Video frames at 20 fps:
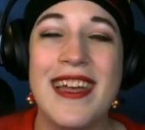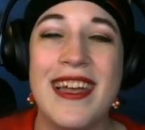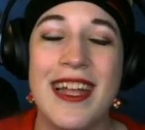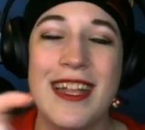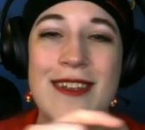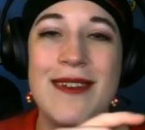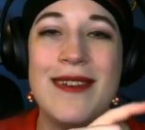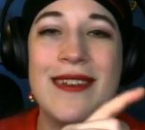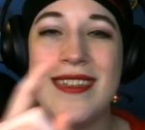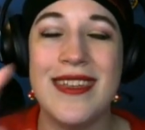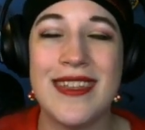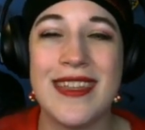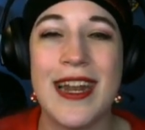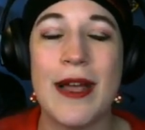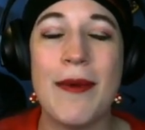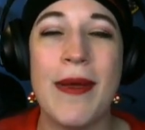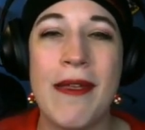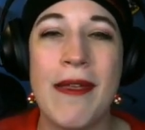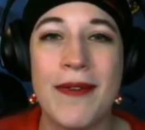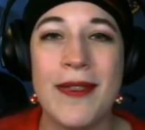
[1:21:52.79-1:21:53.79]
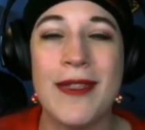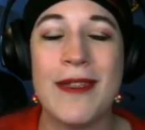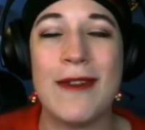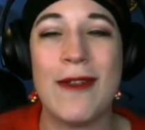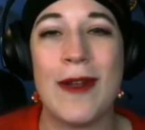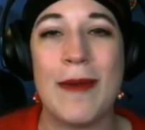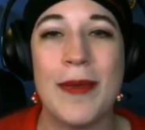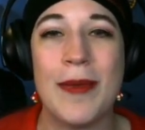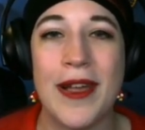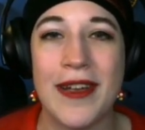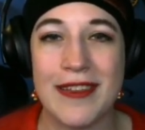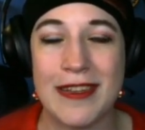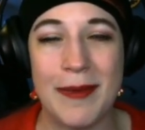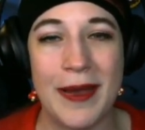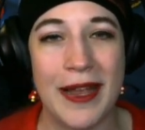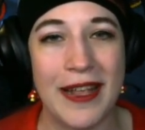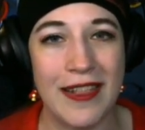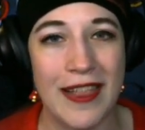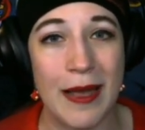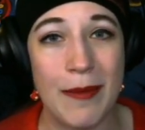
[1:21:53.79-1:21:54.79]
and you can see that I wait for the donut blocks to
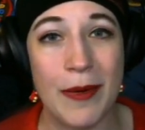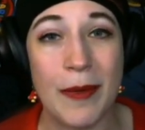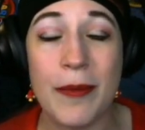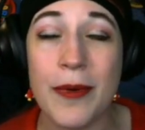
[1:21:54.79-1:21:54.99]
make a lot more